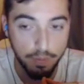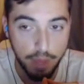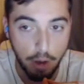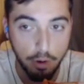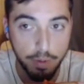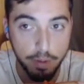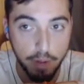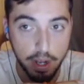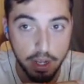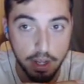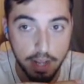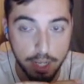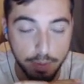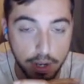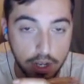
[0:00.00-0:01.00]
that would be my
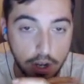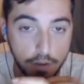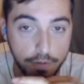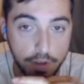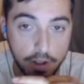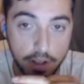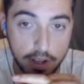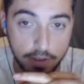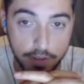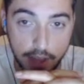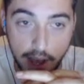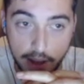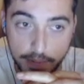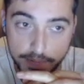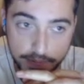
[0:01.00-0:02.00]
that's my gut feeling of
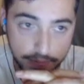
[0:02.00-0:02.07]
that.